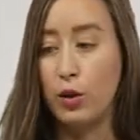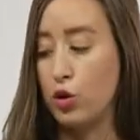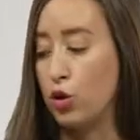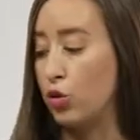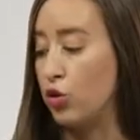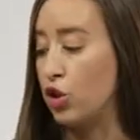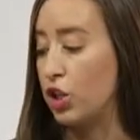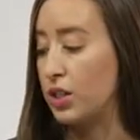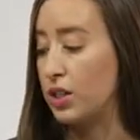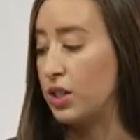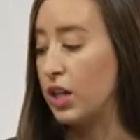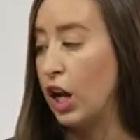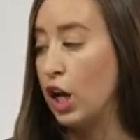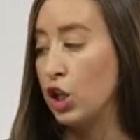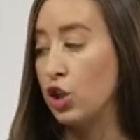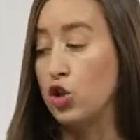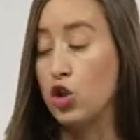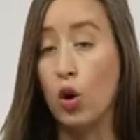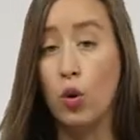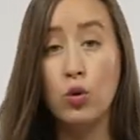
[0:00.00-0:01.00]
So just
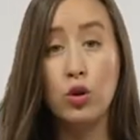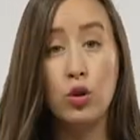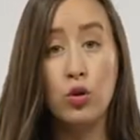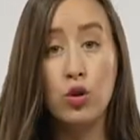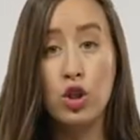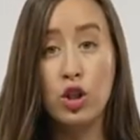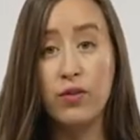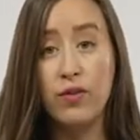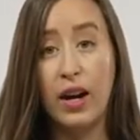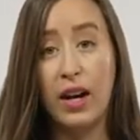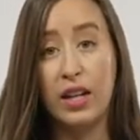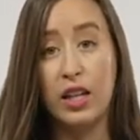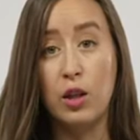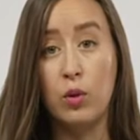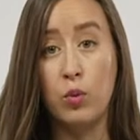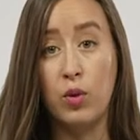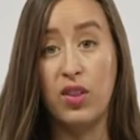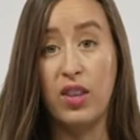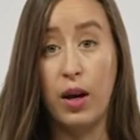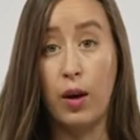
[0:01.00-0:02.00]
don't use your
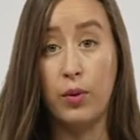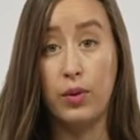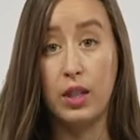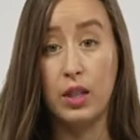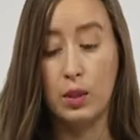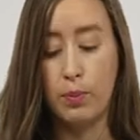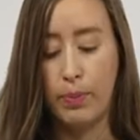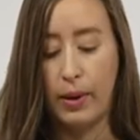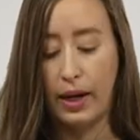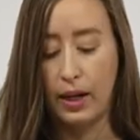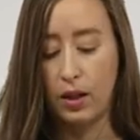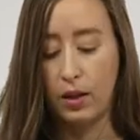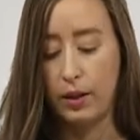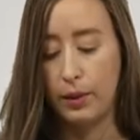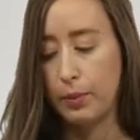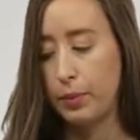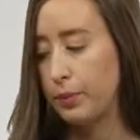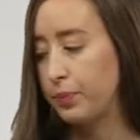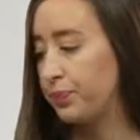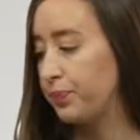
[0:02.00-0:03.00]
vacuum without this bag
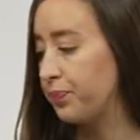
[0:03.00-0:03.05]
clip.